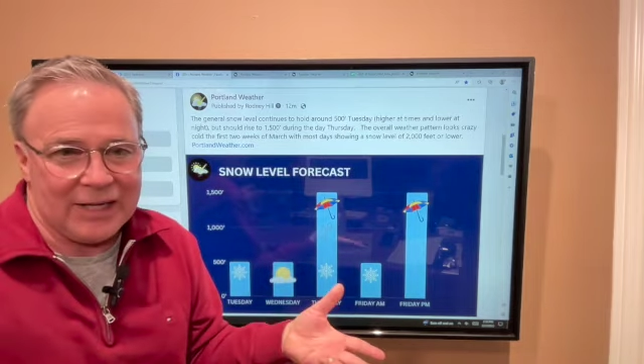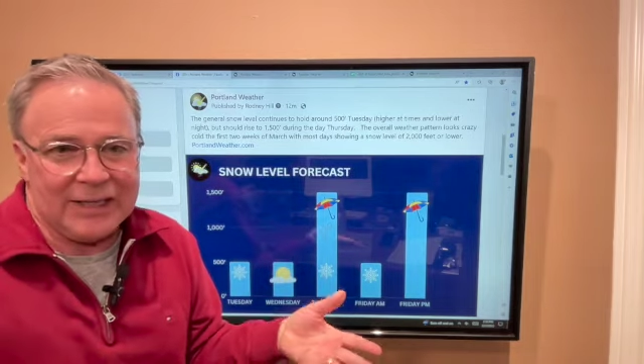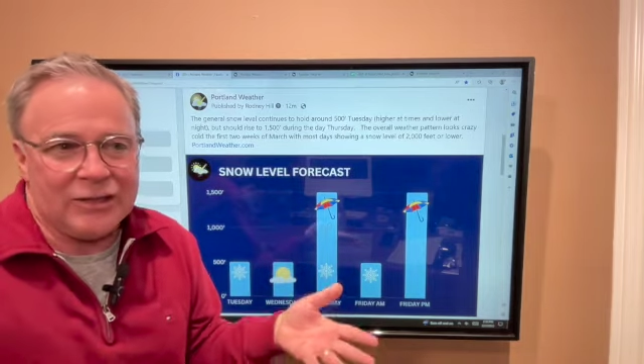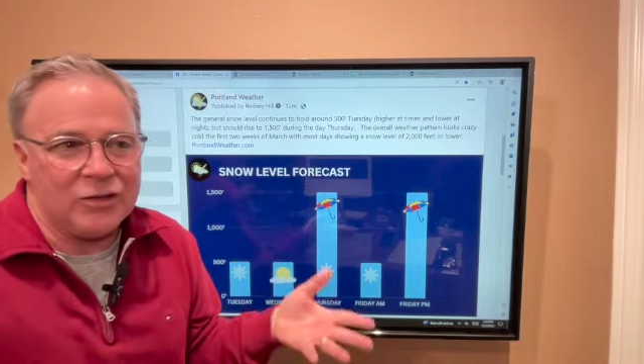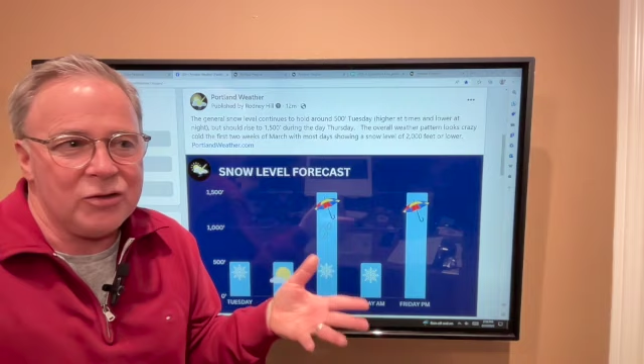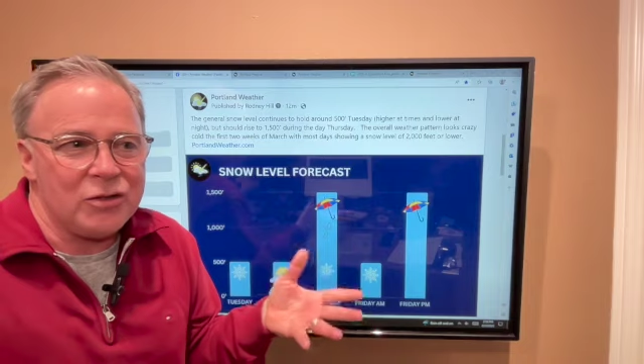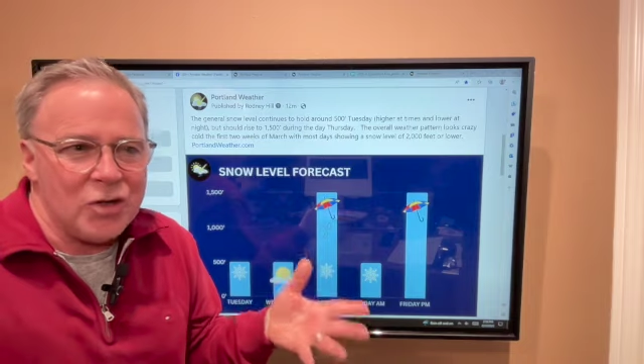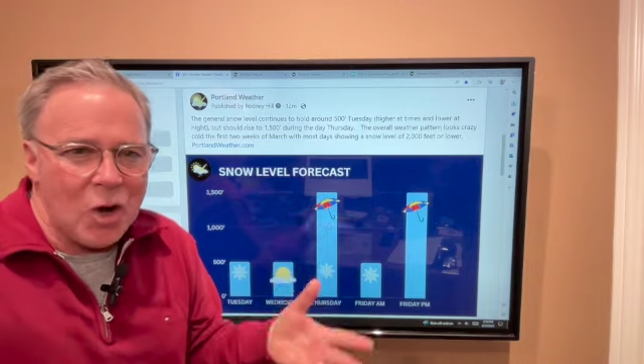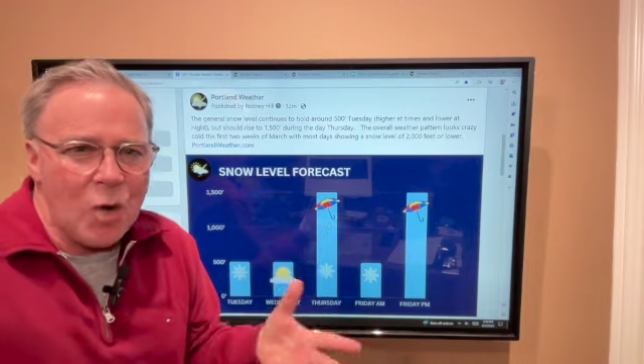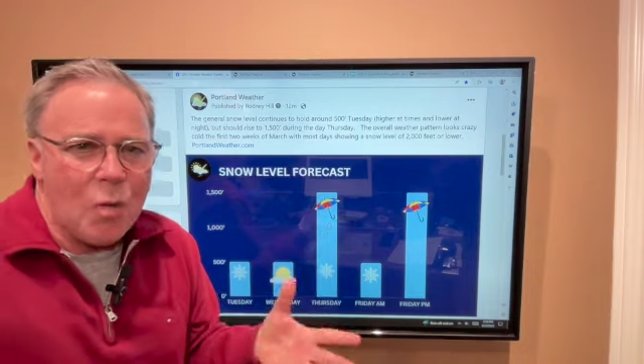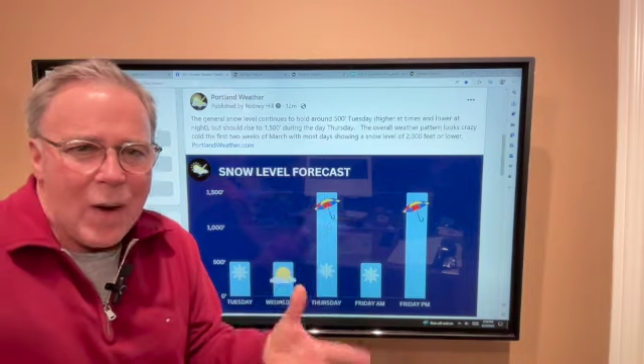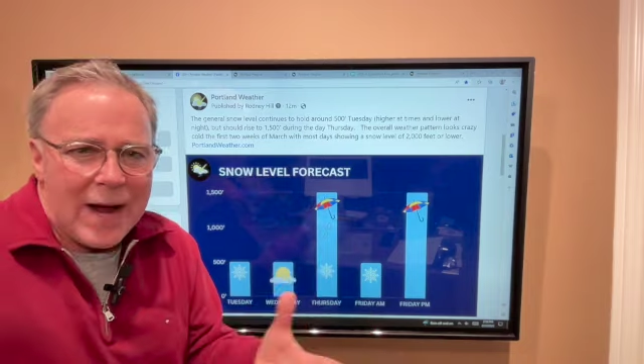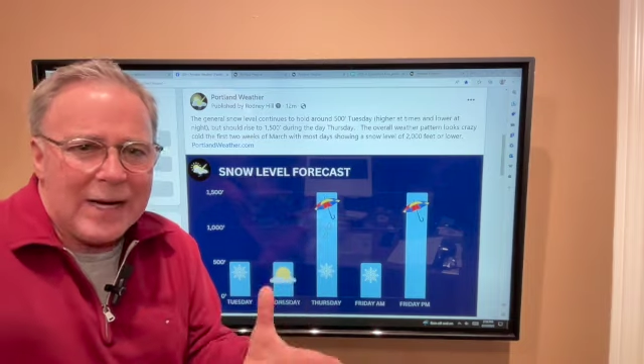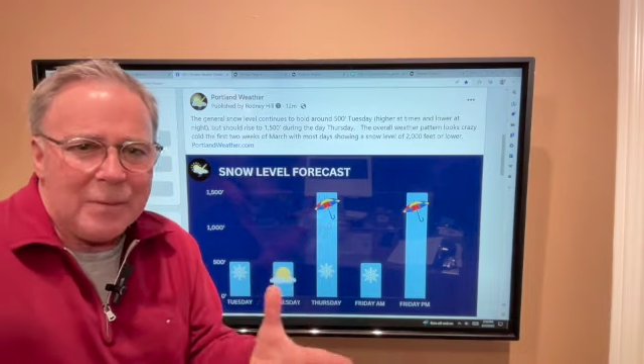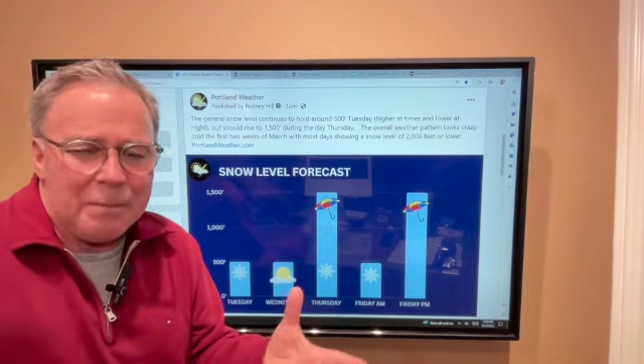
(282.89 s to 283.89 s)
And there's no
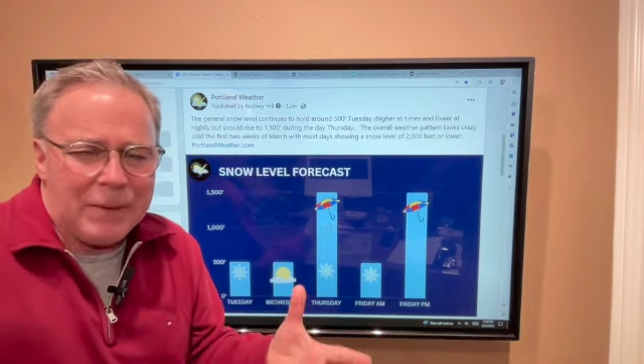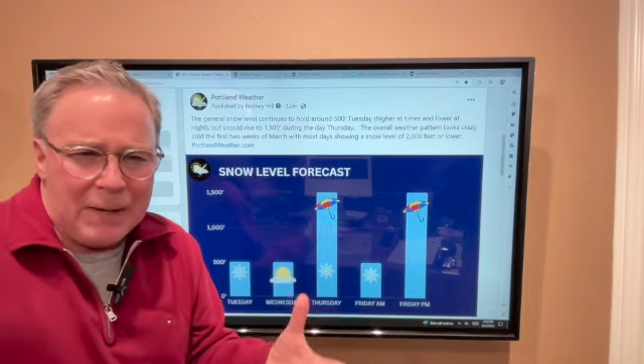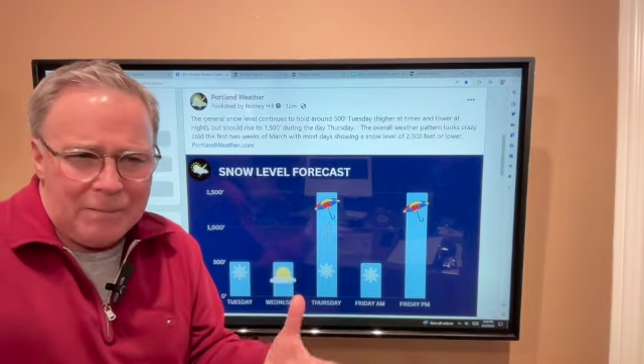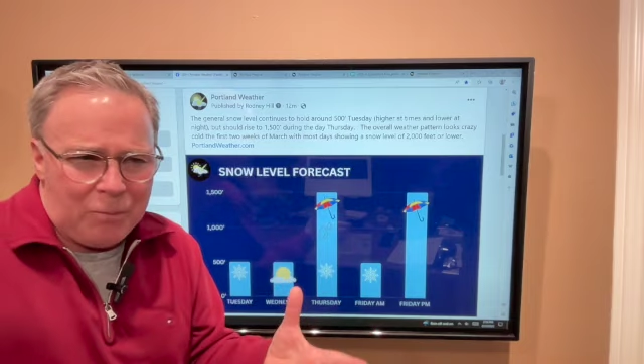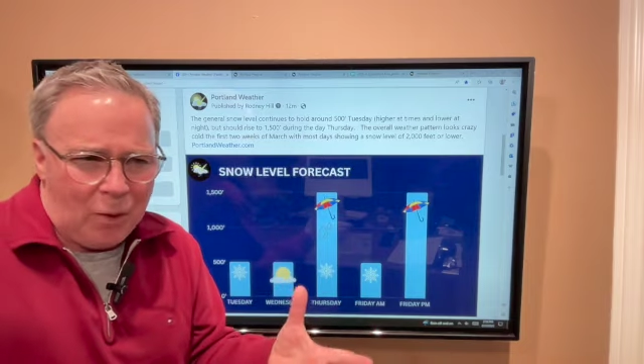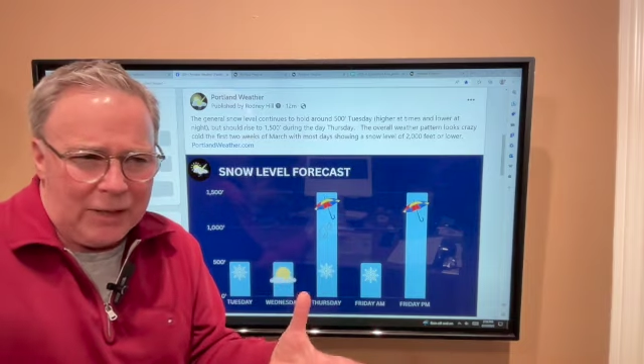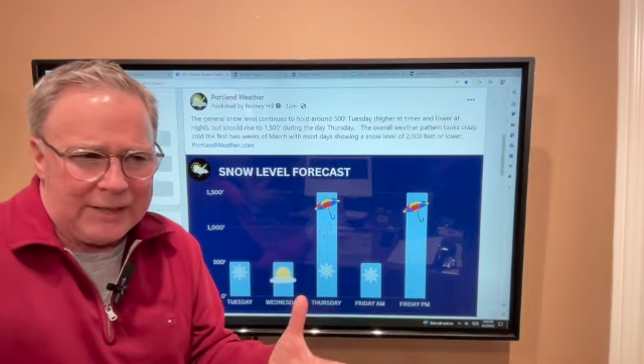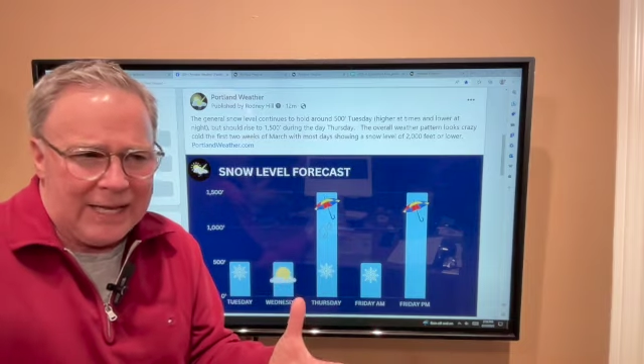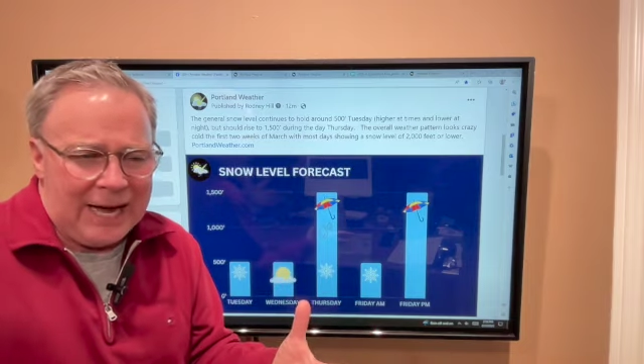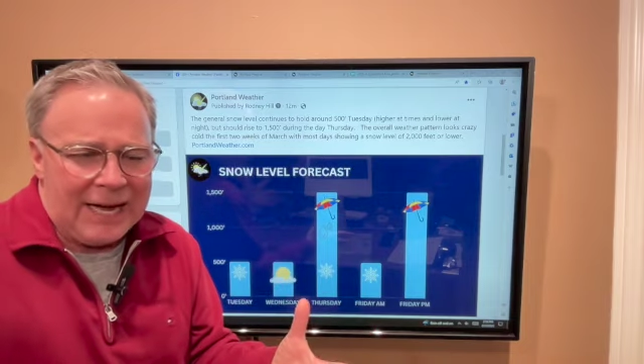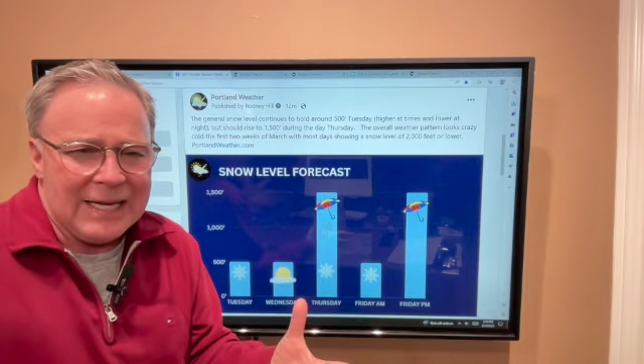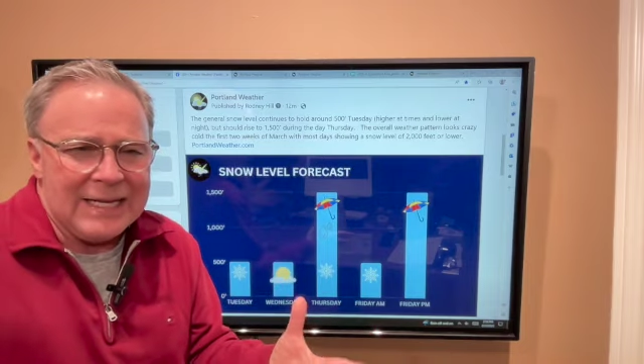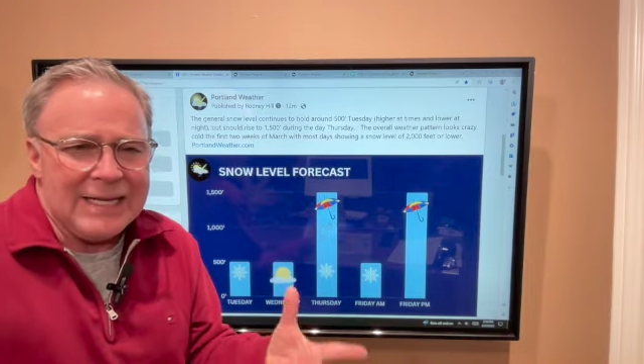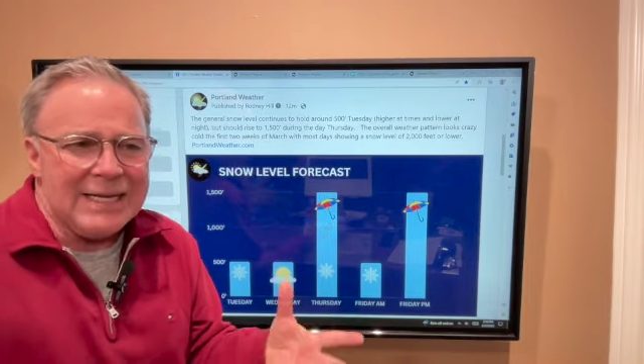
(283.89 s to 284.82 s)
way to pinpoint that.